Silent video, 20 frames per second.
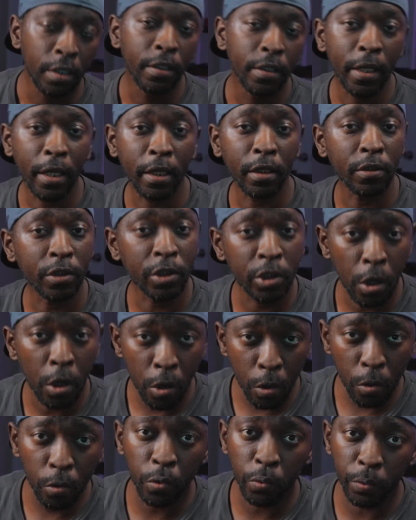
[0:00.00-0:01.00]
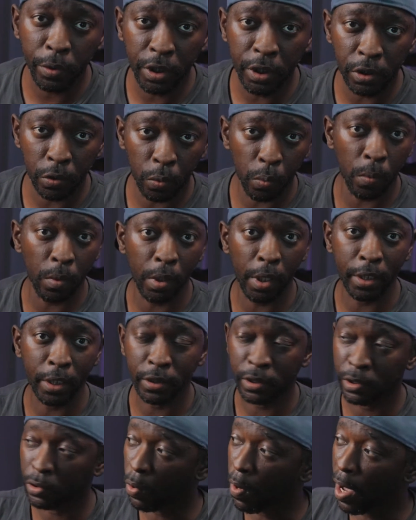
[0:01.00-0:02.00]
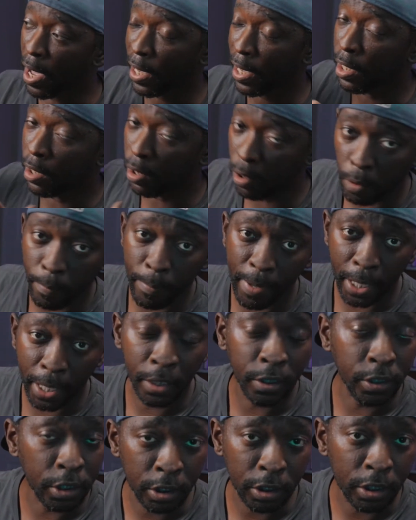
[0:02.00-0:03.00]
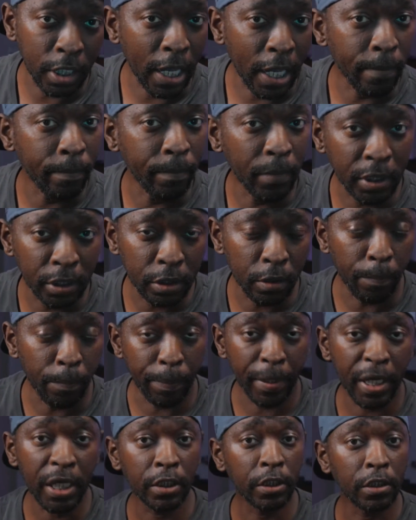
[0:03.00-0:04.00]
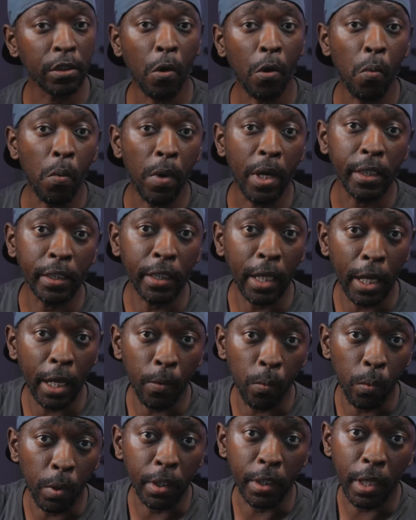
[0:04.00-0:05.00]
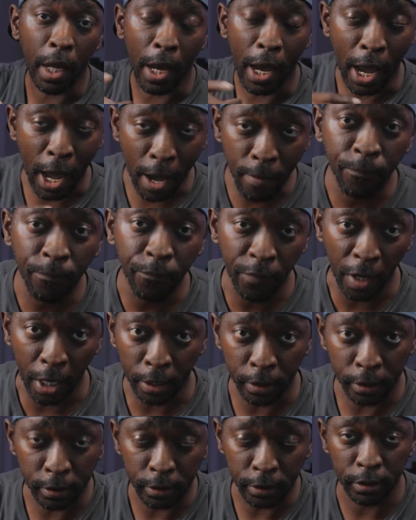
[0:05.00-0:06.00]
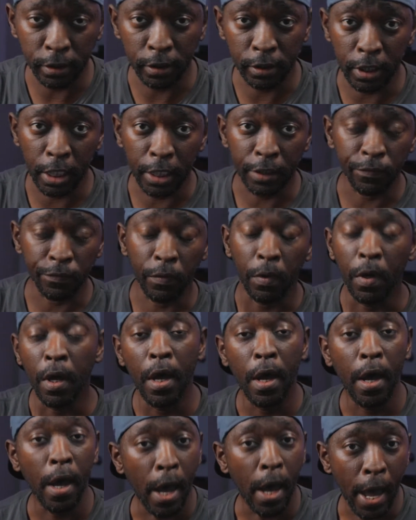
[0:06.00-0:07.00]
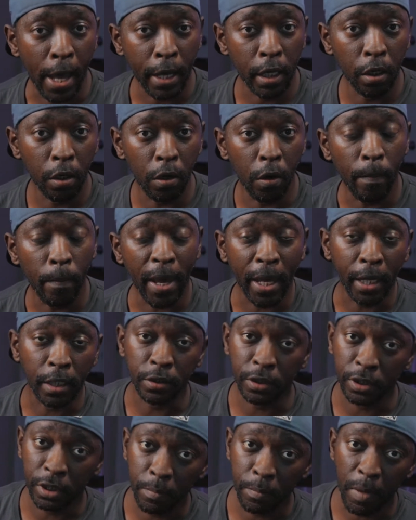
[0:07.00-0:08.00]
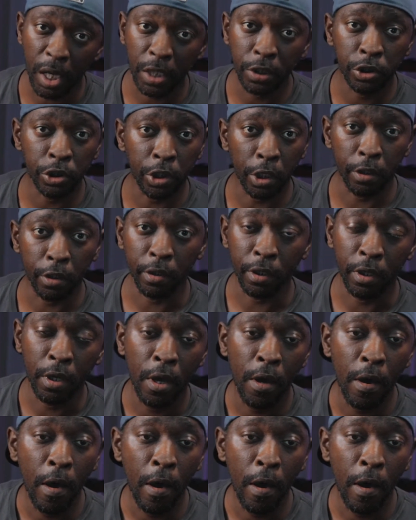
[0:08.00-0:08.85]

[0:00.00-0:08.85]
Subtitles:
Now, the total reason why is so I can go back just like Mr. Beast, so one day when I'm finally successful, I can go back and see my journey.